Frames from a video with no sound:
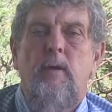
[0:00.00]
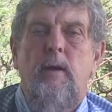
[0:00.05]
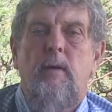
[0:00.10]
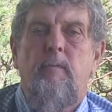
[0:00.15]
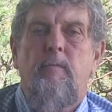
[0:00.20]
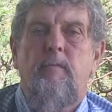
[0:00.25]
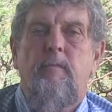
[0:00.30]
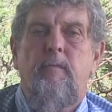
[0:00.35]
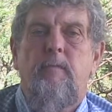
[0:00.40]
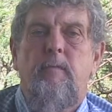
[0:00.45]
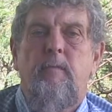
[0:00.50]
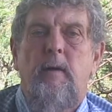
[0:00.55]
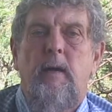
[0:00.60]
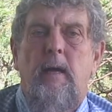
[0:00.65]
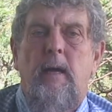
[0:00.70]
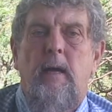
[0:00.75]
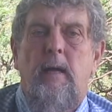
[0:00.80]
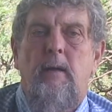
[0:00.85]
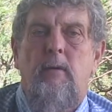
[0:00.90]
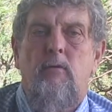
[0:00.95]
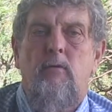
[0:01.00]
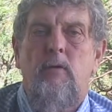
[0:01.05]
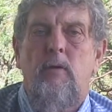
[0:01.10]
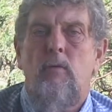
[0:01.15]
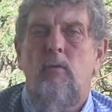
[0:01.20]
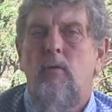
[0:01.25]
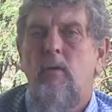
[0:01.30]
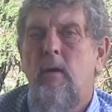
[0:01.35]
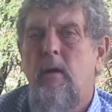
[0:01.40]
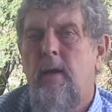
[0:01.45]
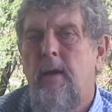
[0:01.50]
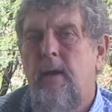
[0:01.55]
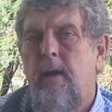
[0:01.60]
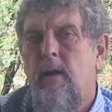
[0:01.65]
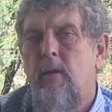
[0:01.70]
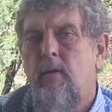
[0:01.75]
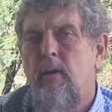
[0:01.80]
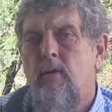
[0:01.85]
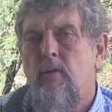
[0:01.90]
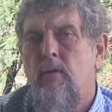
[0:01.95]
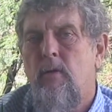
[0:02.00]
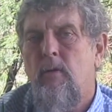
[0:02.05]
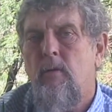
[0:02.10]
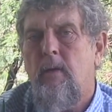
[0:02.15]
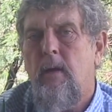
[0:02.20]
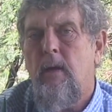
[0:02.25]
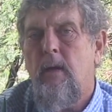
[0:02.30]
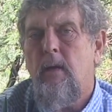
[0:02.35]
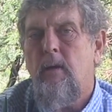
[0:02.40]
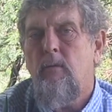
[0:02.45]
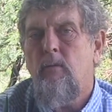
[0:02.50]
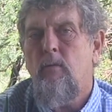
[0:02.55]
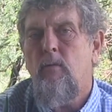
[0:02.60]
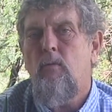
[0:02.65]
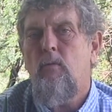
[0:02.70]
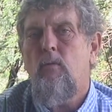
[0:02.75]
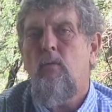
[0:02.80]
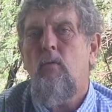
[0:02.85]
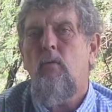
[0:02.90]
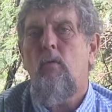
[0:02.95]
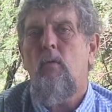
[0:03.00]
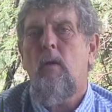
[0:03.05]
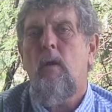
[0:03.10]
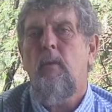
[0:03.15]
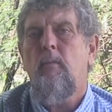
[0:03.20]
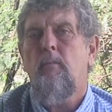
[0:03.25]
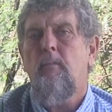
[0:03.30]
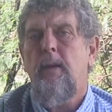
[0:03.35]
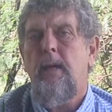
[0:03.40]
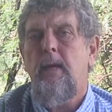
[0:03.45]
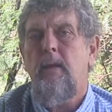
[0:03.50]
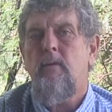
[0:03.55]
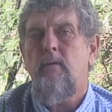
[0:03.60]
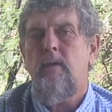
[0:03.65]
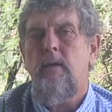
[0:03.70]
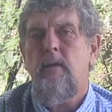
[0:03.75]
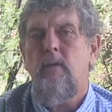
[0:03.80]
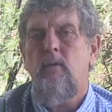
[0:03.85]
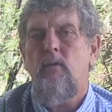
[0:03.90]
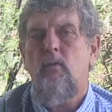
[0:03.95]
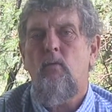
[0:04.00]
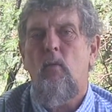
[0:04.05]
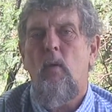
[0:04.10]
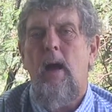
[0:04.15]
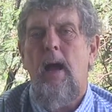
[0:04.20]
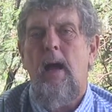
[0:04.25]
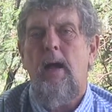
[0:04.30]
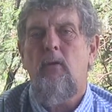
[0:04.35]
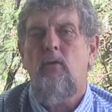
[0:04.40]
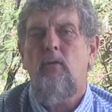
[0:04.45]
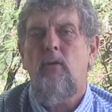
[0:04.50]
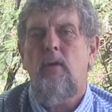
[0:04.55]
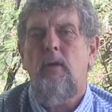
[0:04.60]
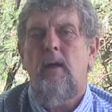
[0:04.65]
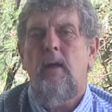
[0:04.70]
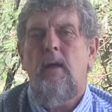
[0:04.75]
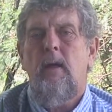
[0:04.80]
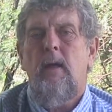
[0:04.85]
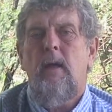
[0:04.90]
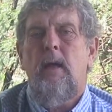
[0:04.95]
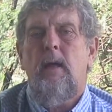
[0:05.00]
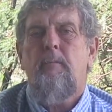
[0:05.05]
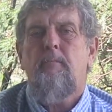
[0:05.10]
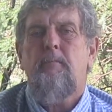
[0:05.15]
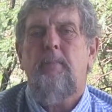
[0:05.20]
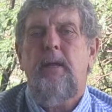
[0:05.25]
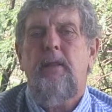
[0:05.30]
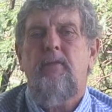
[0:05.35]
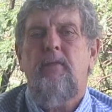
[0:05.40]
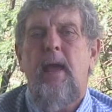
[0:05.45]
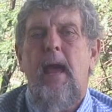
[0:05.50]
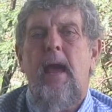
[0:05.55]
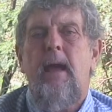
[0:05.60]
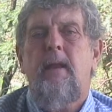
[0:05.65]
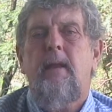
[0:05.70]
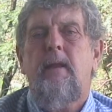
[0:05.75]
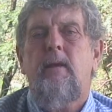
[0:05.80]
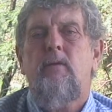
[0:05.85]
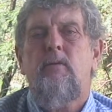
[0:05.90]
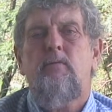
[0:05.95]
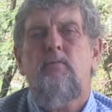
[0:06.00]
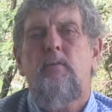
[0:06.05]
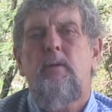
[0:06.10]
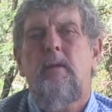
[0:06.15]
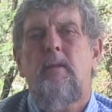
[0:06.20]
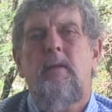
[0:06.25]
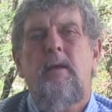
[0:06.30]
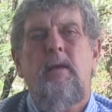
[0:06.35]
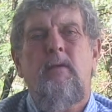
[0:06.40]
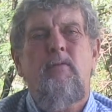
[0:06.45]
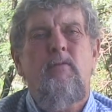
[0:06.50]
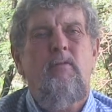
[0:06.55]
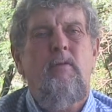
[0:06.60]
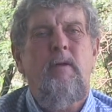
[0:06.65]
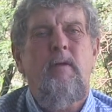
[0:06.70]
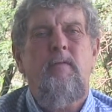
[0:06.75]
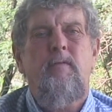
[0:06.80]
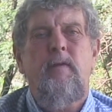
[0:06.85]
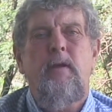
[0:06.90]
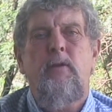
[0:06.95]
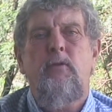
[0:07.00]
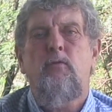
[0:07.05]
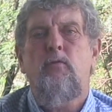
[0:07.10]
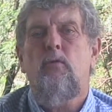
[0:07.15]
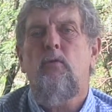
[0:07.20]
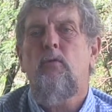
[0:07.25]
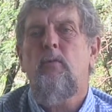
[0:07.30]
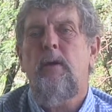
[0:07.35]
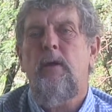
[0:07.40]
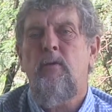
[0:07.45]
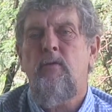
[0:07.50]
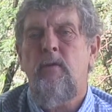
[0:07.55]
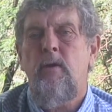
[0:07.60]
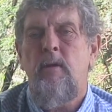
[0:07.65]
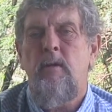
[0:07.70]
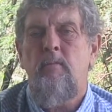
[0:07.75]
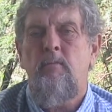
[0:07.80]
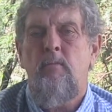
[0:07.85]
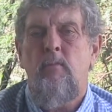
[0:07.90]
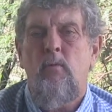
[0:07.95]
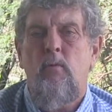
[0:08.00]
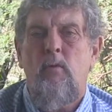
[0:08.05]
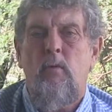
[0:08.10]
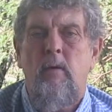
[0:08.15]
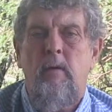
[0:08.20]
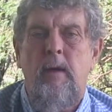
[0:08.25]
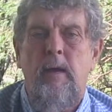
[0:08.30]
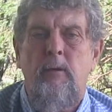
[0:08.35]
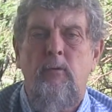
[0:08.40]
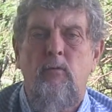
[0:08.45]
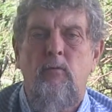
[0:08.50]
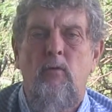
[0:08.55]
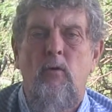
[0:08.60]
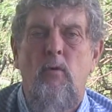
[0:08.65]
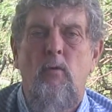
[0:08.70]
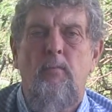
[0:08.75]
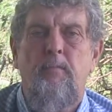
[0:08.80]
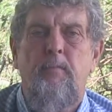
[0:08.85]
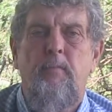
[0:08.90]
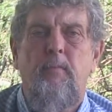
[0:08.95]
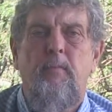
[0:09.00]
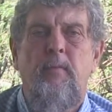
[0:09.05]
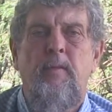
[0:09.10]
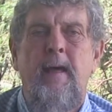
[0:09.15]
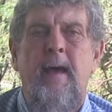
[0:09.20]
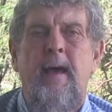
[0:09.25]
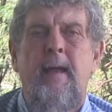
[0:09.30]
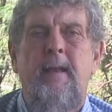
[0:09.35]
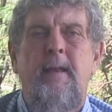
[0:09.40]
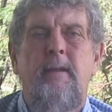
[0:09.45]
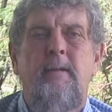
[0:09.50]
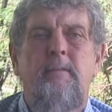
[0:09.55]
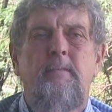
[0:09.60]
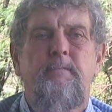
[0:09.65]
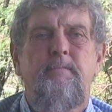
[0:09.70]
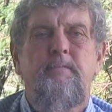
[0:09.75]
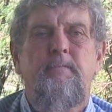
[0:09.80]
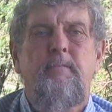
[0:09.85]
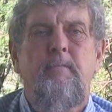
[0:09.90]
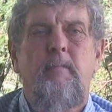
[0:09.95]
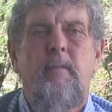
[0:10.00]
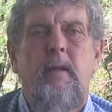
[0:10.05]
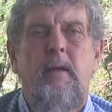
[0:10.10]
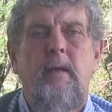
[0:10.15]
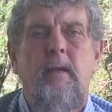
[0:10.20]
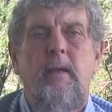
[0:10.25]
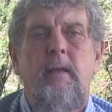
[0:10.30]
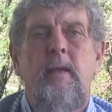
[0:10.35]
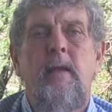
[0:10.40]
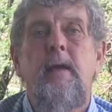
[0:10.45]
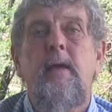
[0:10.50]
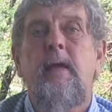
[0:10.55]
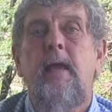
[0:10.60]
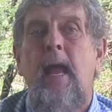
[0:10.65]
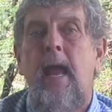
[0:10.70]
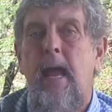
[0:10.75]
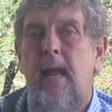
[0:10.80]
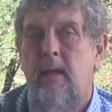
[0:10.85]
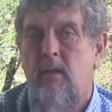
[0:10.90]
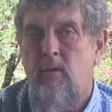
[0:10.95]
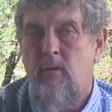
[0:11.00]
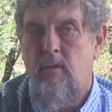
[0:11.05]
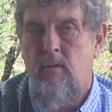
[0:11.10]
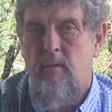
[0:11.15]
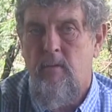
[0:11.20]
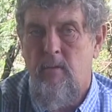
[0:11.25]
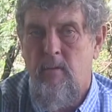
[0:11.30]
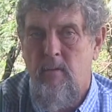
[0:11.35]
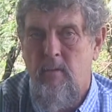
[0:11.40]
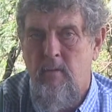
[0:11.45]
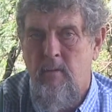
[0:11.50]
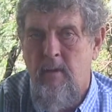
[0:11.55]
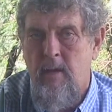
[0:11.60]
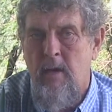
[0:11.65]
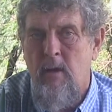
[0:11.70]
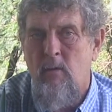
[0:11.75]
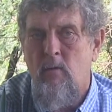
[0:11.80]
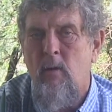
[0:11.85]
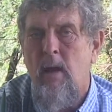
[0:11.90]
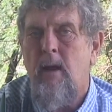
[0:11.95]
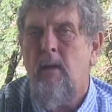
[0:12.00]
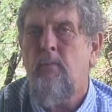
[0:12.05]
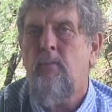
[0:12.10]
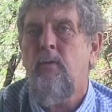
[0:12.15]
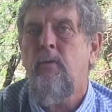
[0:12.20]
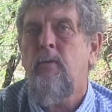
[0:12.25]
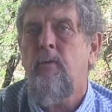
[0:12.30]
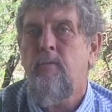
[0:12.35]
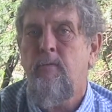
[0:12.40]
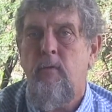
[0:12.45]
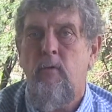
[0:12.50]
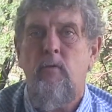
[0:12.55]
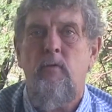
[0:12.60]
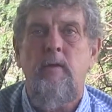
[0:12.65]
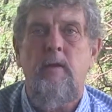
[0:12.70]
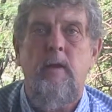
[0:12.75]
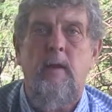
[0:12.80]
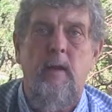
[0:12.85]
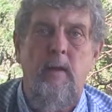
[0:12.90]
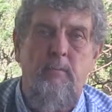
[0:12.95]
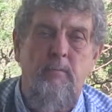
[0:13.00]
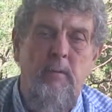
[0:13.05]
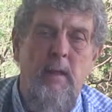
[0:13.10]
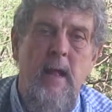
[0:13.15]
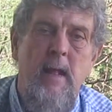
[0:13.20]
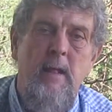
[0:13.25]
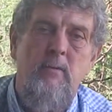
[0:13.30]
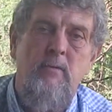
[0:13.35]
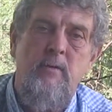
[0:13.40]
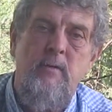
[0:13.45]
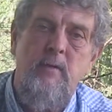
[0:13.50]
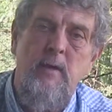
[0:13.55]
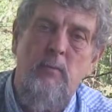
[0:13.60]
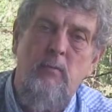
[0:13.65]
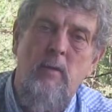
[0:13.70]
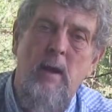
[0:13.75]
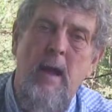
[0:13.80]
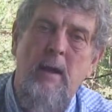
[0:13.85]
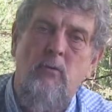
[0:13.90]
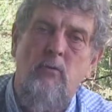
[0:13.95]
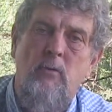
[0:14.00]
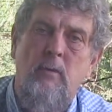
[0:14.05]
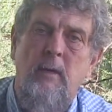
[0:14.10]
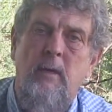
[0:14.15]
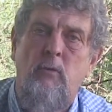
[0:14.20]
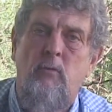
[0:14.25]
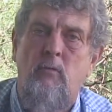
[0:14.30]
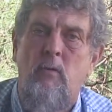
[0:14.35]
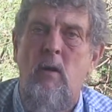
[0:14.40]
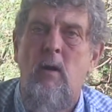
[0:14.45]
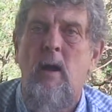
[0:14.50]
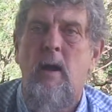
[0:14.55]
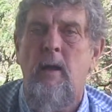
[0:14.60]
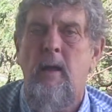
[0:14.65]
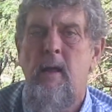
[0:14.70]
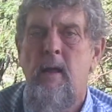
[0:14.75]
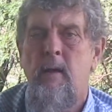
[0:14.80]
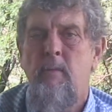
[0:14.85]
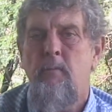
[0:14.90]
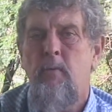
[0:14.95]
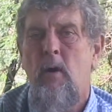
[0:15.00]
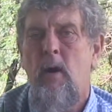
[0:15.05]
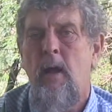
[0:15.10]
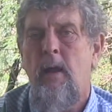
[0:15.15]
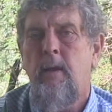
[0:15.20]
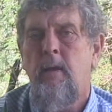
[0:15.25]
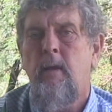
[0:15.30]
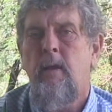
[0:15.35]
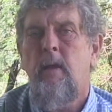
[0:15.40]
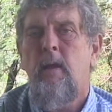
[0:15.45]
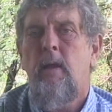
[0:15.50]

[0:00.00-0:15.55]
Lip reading: of Sonora and Arizona grew corn, beans, and squash. But that is really sort of a truism or a trope that negates the incredible diversity of plants that they were actually drawing upon